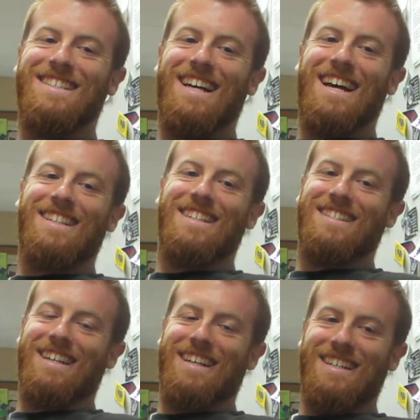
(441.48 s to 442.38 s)
Exactly. It's
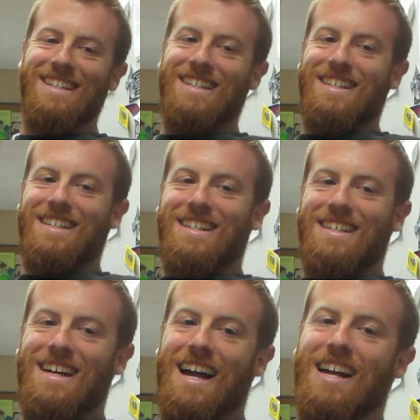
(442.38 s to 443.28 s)
like
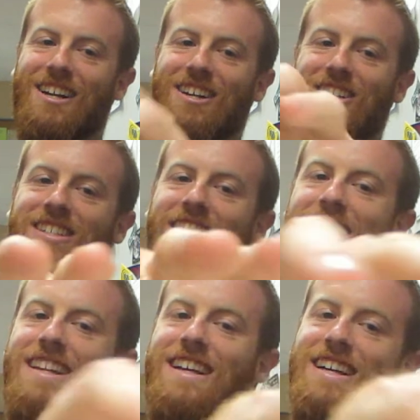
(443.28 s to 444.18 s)
I can
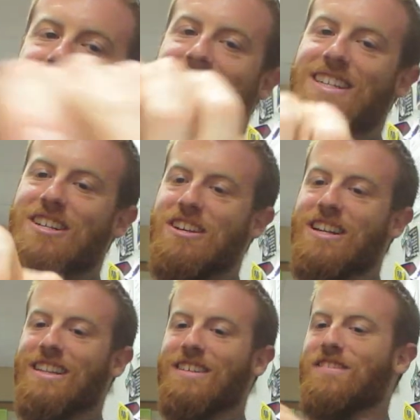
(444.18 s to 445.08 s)
understand like
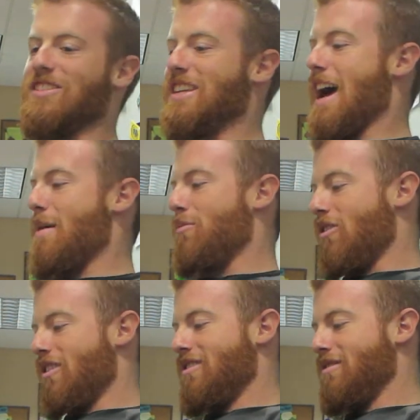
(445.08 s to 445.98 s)
needing this for tap
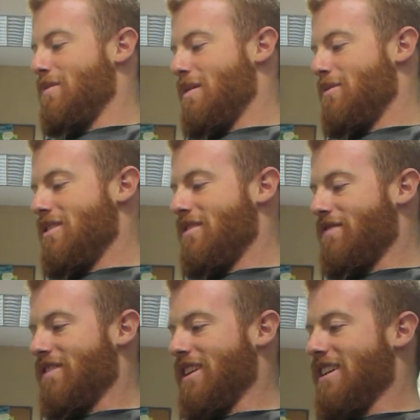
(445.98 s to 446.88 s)
water maybe
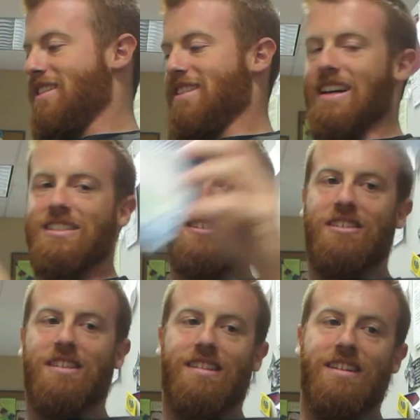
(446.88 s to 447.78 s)
if like that's your
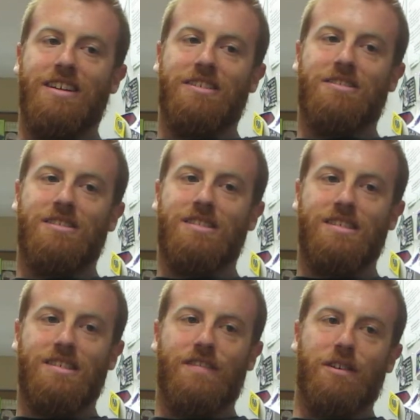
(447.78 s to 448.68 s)
deal.
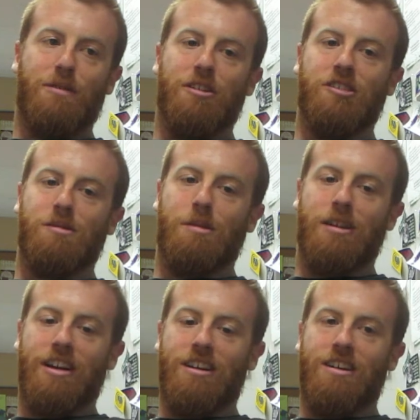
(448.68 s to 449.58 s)
If you're one of those people
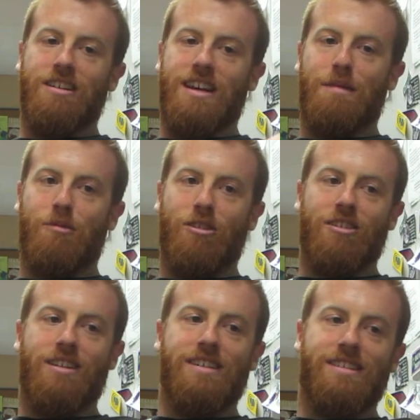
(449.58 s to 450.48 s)
like, tap water
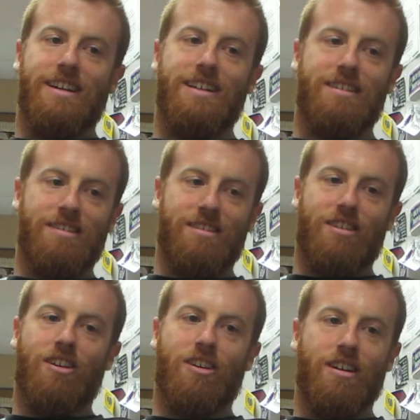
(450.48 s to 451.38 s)
tastes like
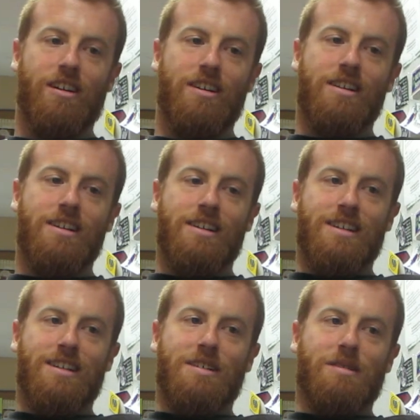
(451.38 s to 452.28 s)
dirt.
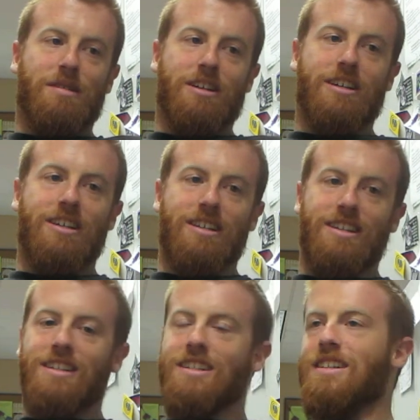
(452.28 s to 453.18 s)
But
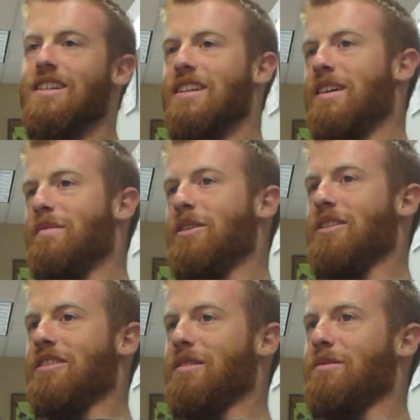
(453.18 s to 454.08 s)
I
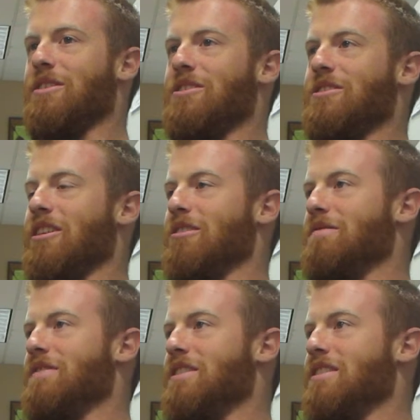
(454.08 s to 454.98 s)
mean, come on, dude, it's
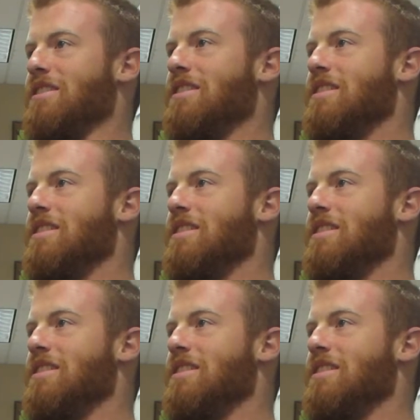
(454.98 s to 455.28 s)
Aquafina.